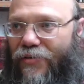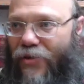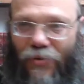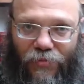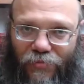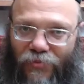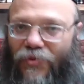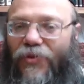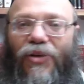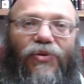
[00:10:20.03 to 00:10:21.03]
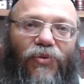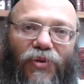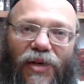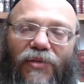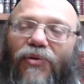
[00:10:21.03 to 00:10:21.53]
no, we don't do
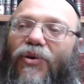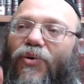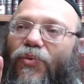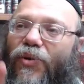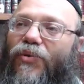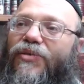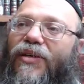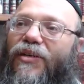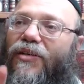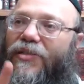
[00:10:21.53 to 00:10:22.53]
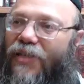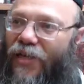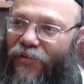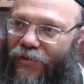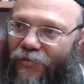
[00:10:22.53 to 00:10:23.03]
that. We're using
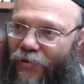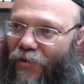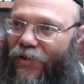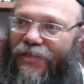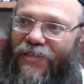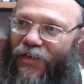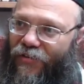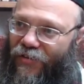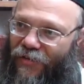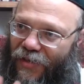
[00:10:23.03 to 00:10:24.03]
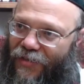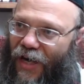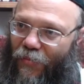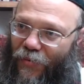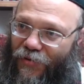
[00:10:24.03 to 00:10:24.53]
celery, only celery as
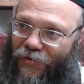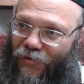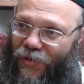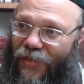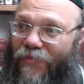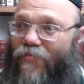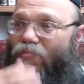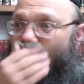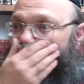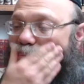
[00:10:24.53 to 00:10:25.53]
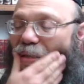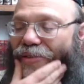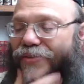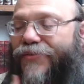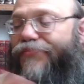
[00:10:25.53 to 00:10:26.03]
karpas. Okay,
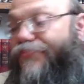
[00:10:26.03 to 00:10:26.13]
so